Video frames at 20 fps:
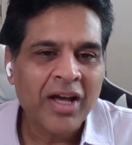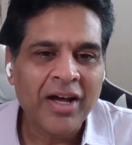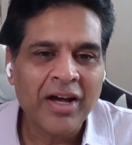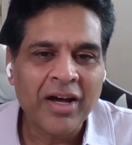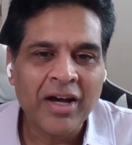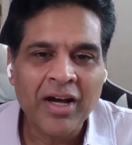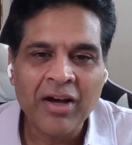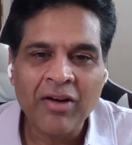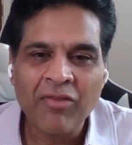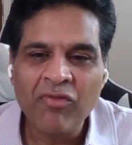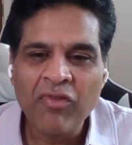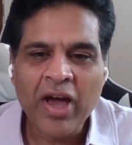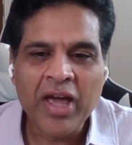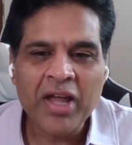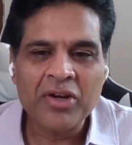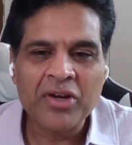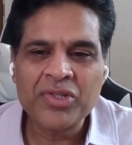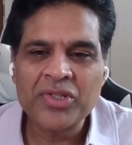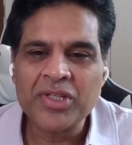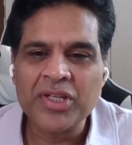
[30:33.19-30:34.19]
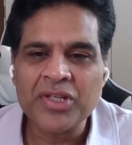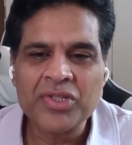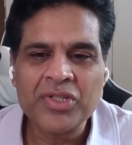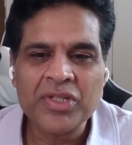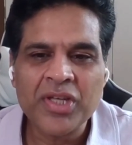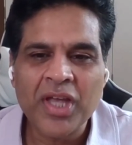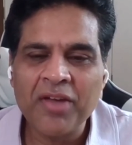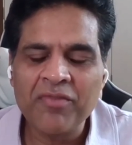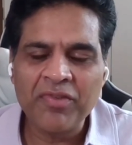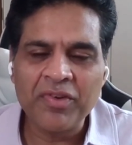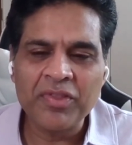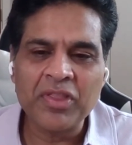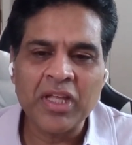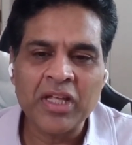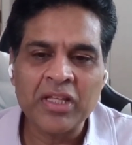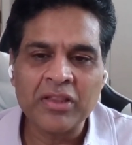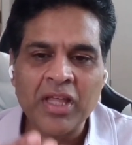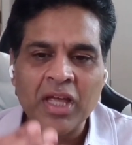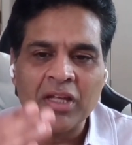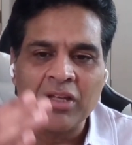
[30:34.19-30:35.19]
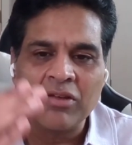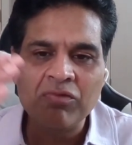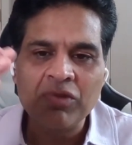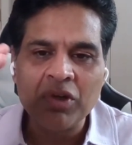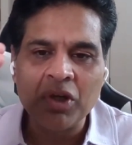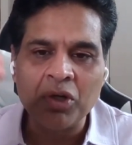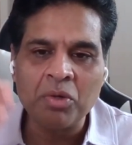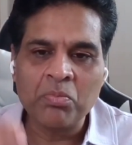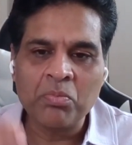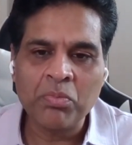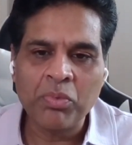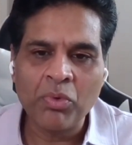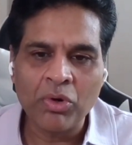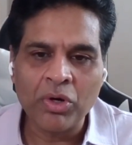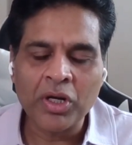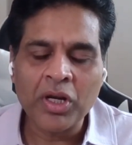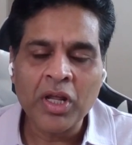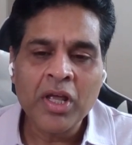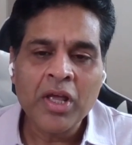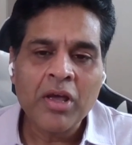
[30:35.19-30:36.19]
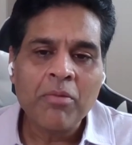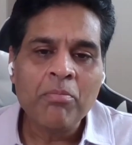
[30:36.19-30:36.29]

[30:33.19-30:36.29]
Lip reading: viruses, everything. They give you a report.